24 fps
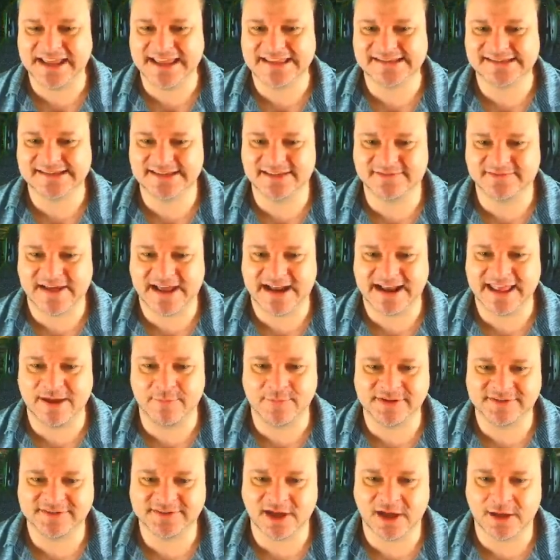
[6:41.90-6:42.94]
into the valley, and
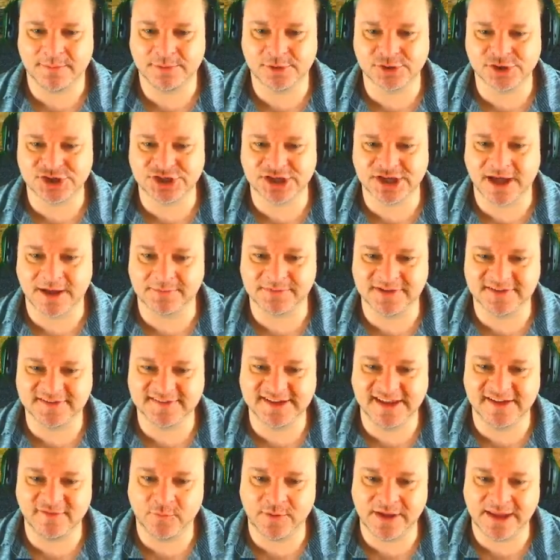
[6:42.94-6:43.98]
we start pushing up to
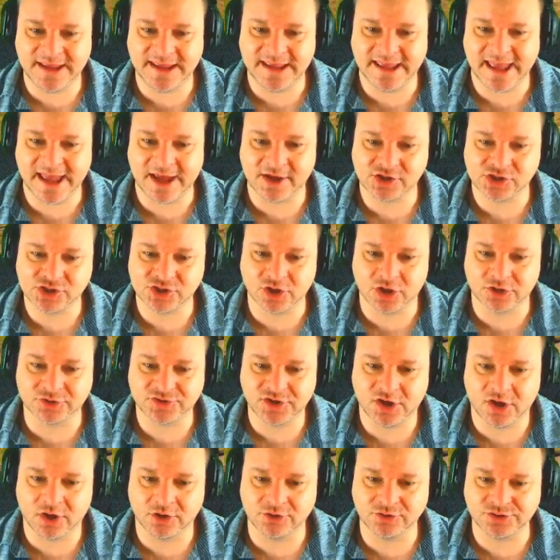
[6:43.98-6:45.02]
see if we can get a shot
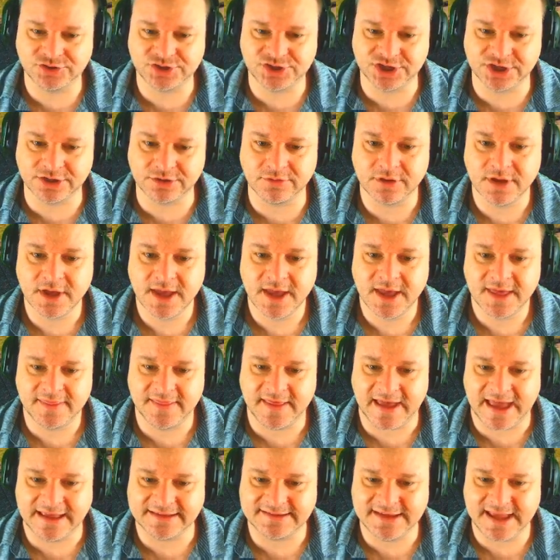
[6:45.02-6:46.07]
onto that